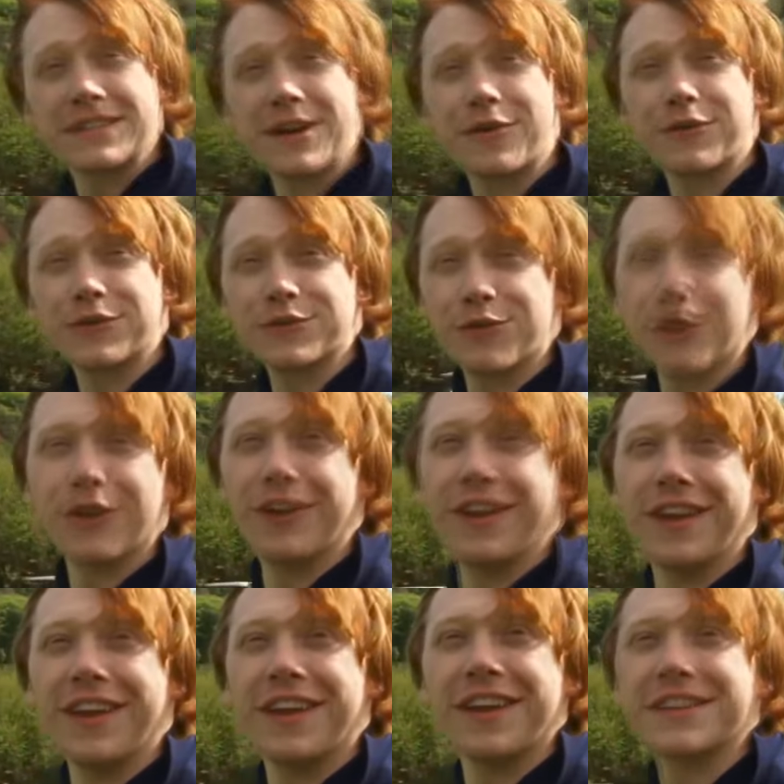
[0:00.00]
see myself as
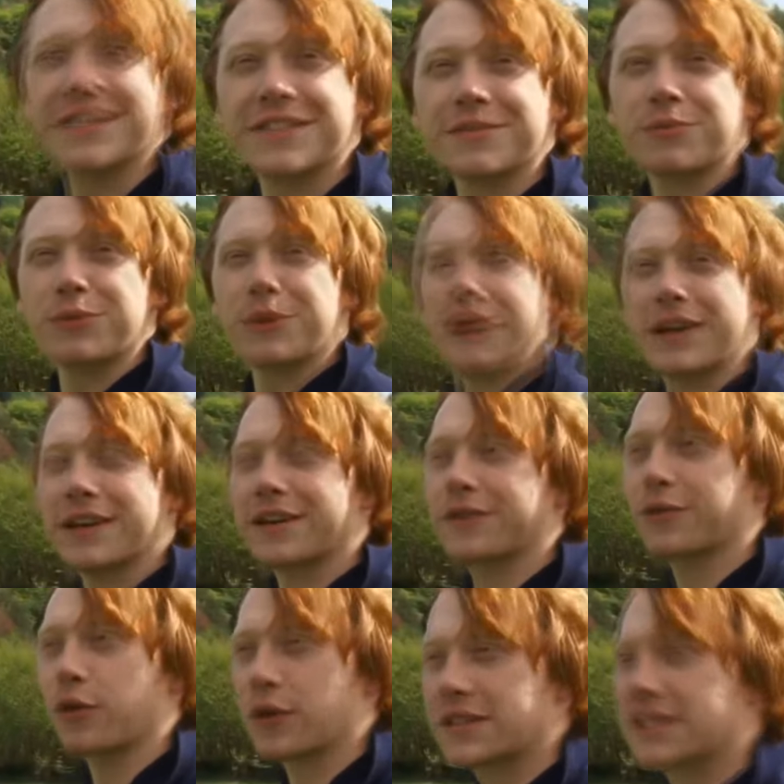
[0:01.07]
Ron. It's
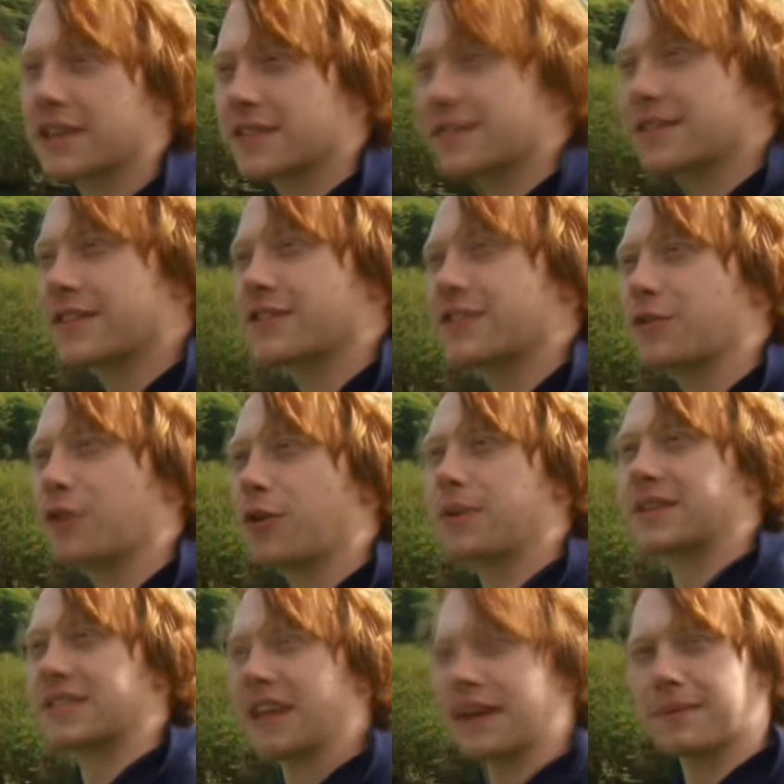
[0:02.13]
weird. I've always, I've
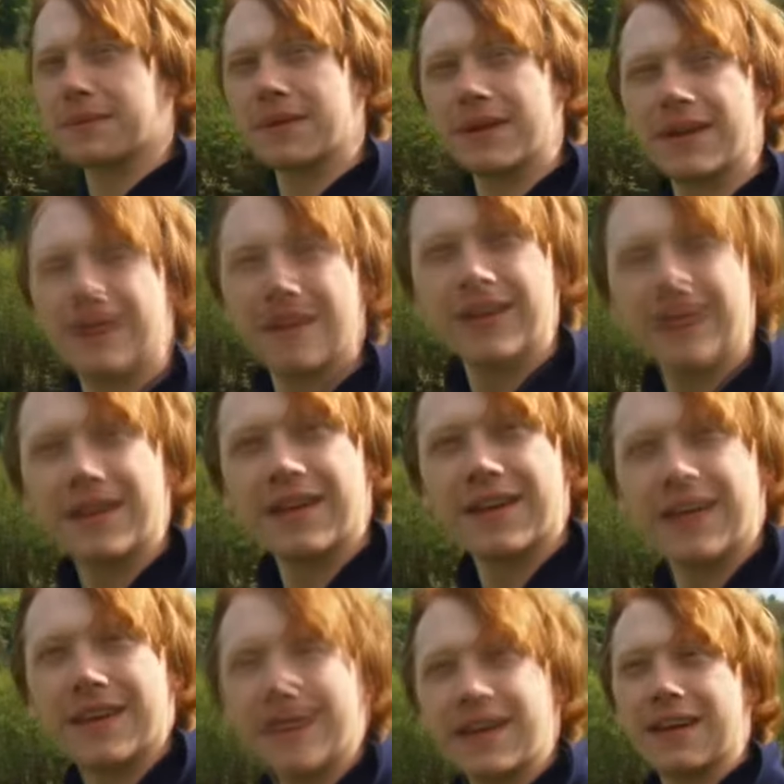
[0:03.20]
still got my same.
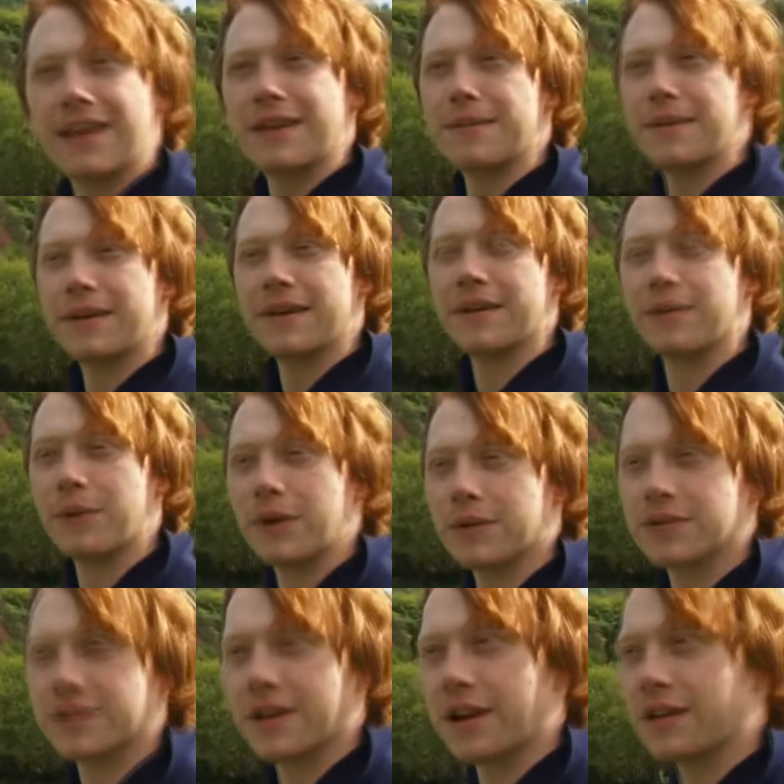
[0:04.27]

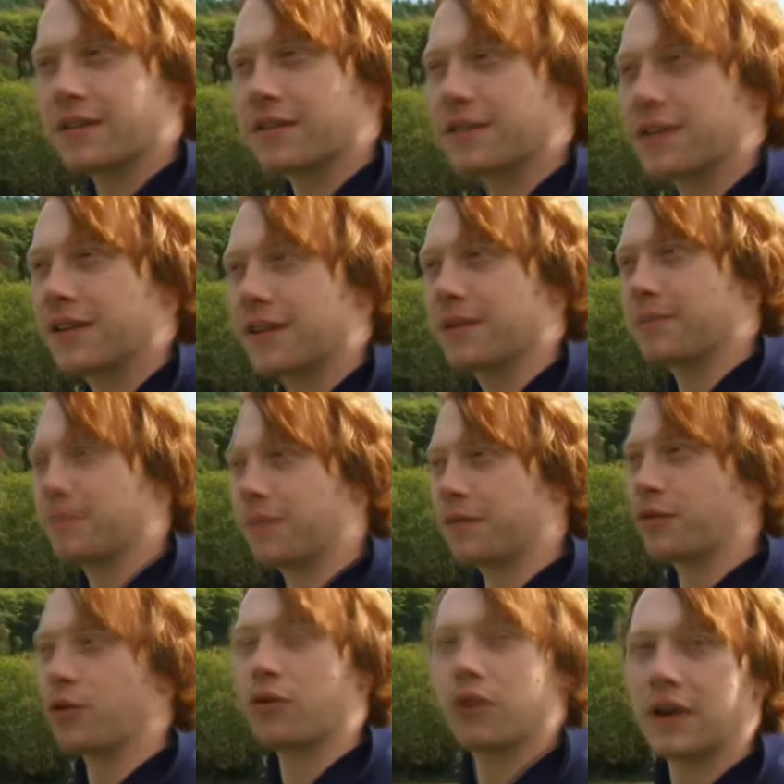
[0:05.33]
When I was kind of
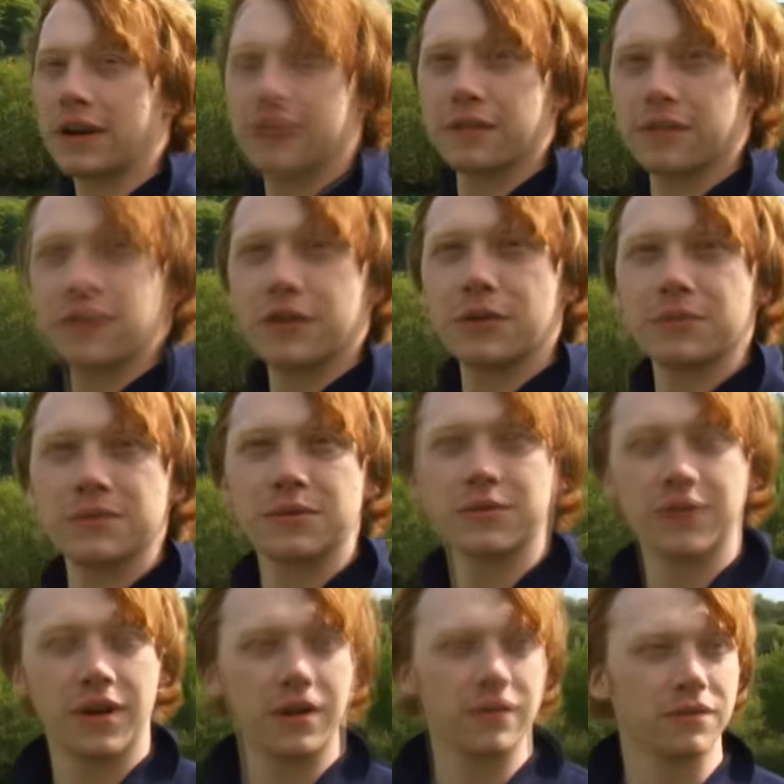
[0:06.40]
before any of the
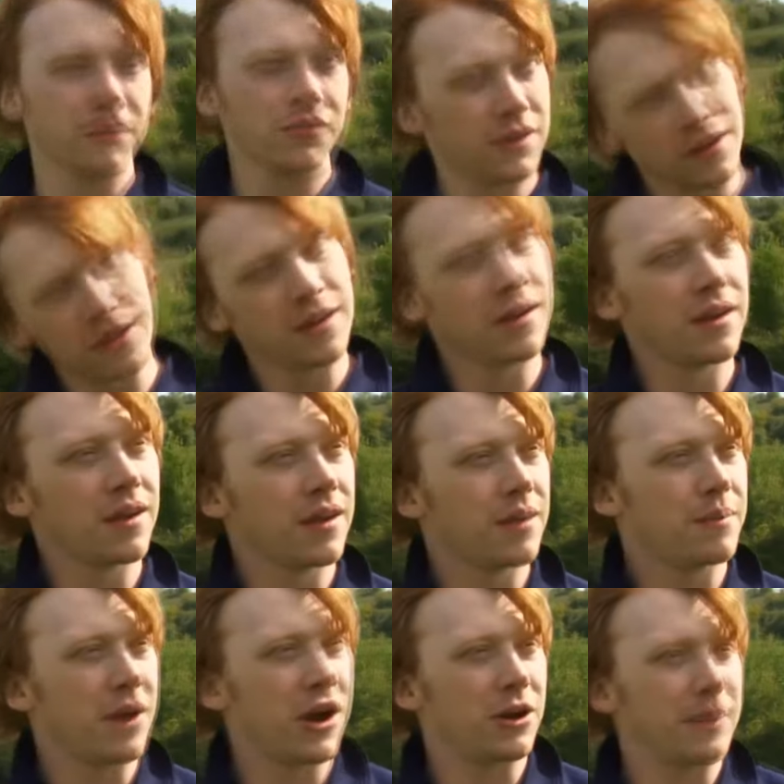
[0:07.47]
films, it was kind of
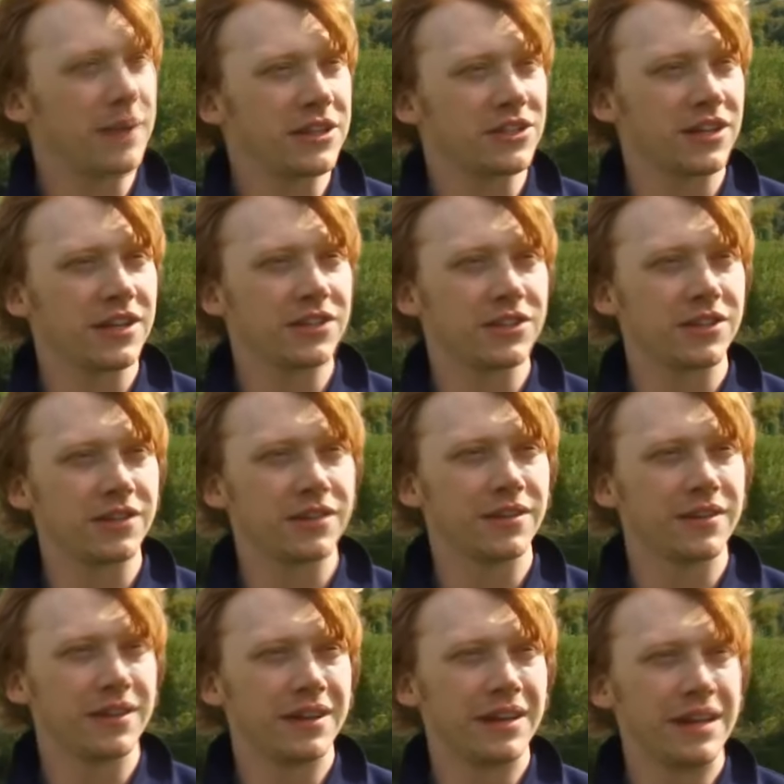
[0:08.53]
my own
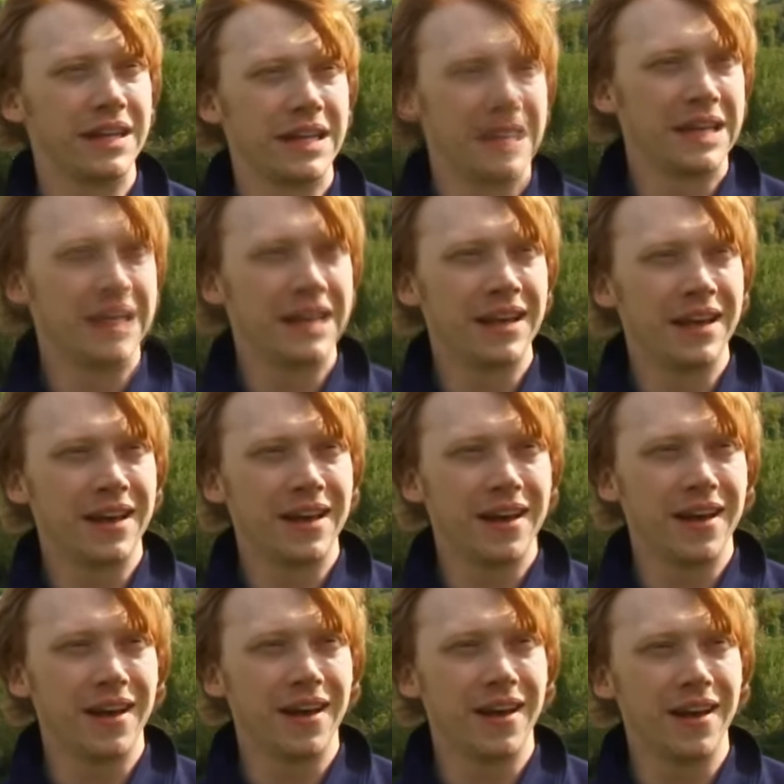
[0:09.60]
imagination, and
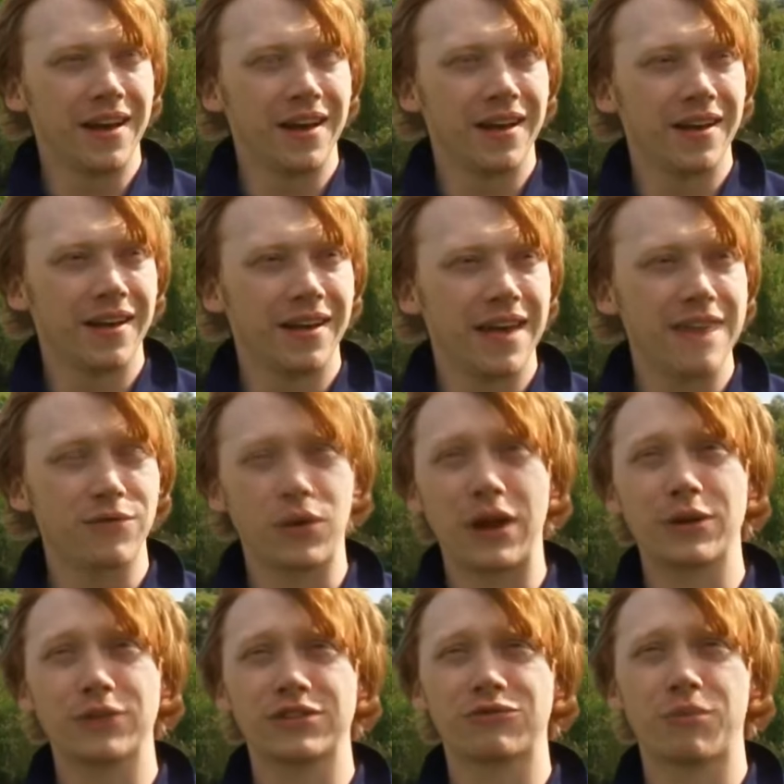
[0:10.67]
uh,
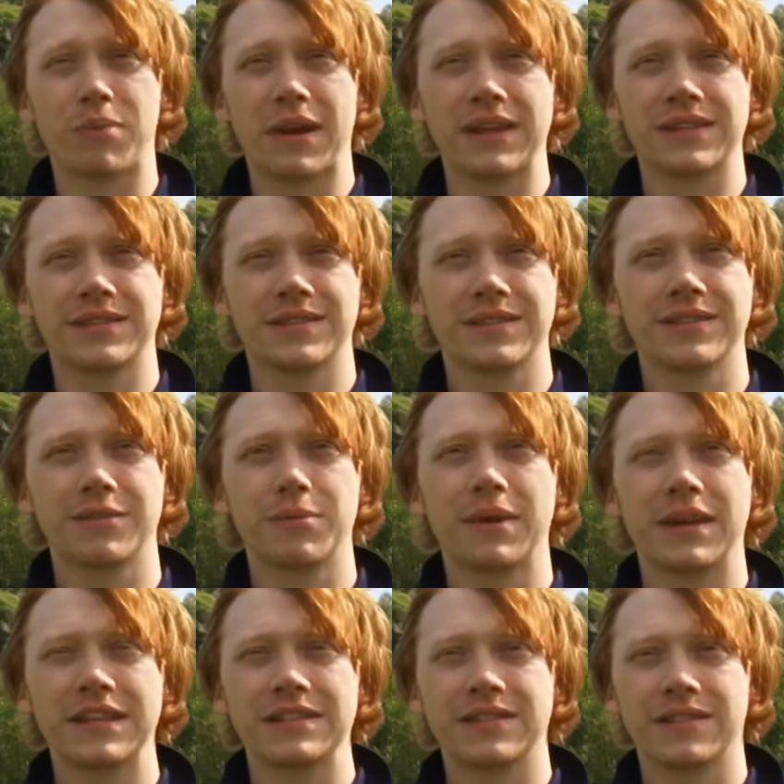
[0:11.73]
everyone else replaced
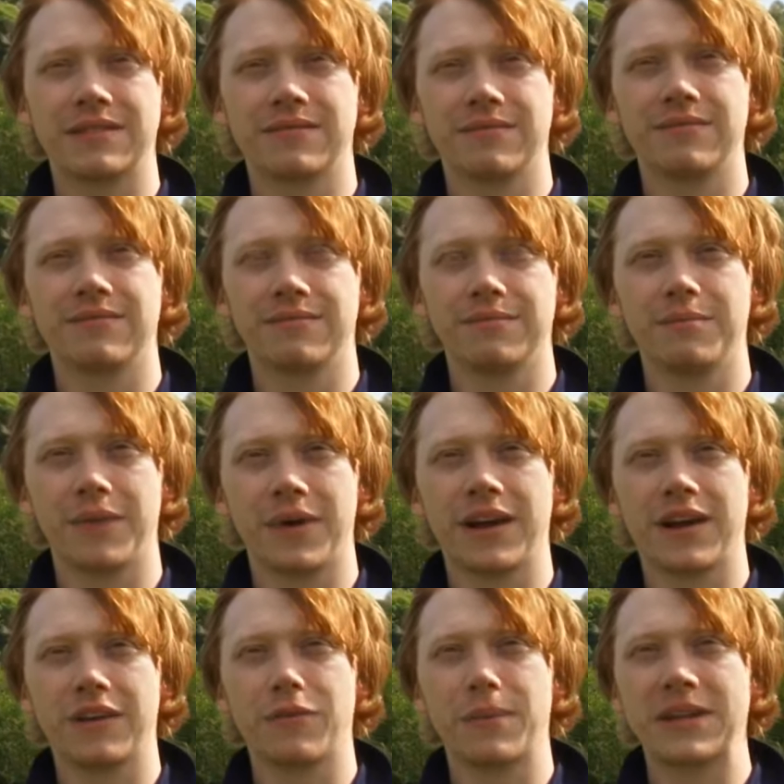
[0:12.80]
replaced
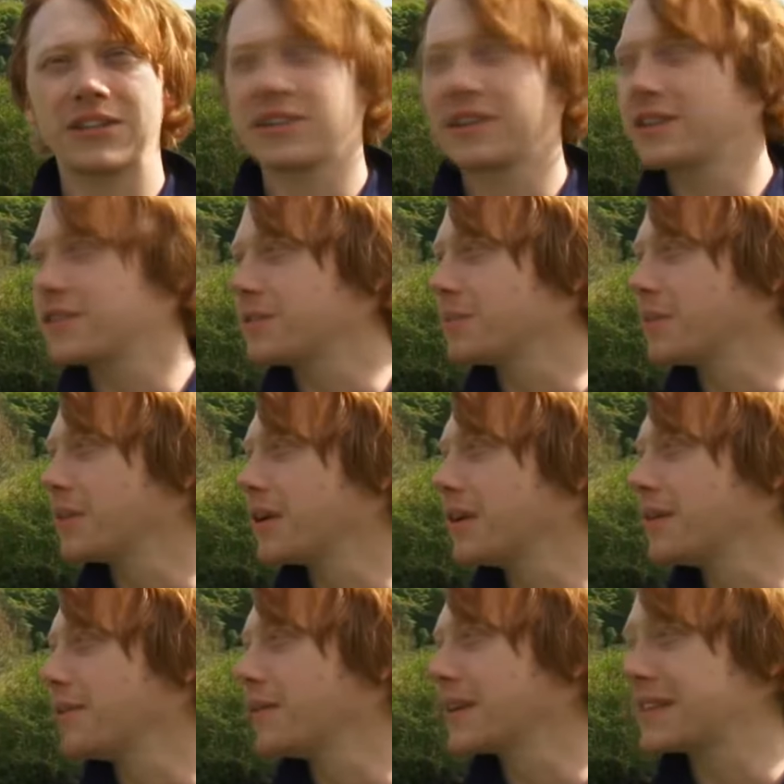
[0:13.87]
my kind of imagination,
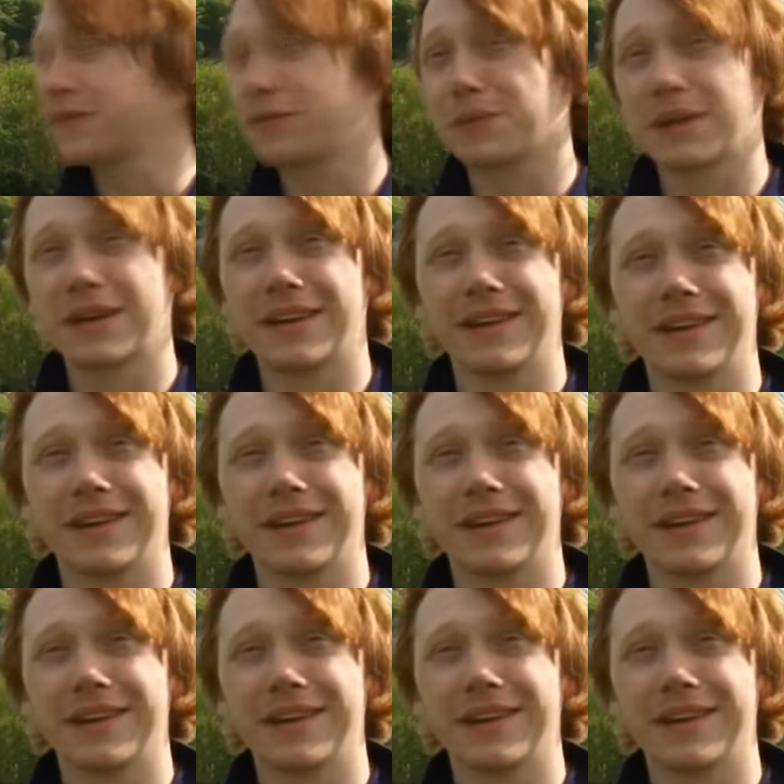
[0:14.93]
but um, except for